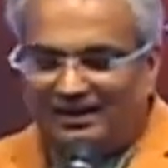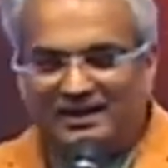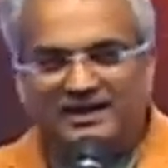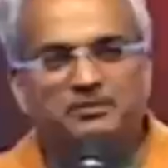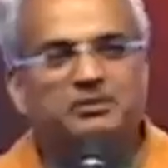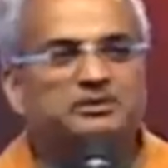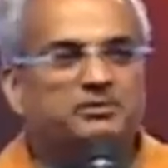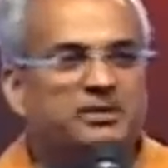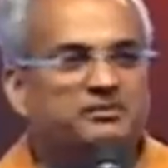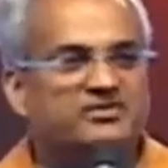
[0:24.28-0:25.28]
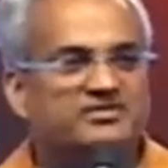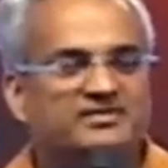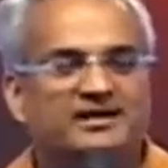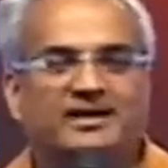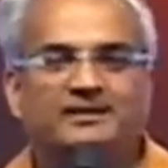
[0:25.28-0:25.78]
I came here with a
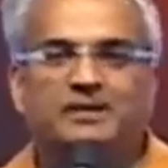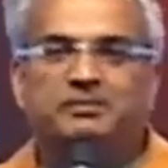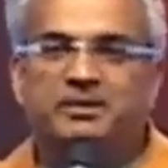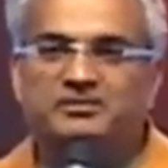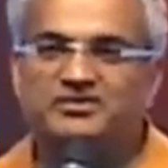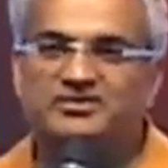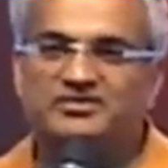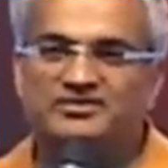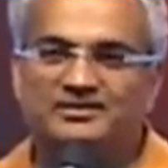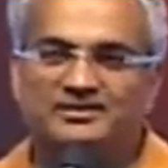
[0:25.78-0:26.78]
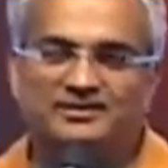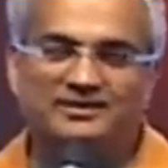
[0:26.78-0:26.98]
premise, and my premise is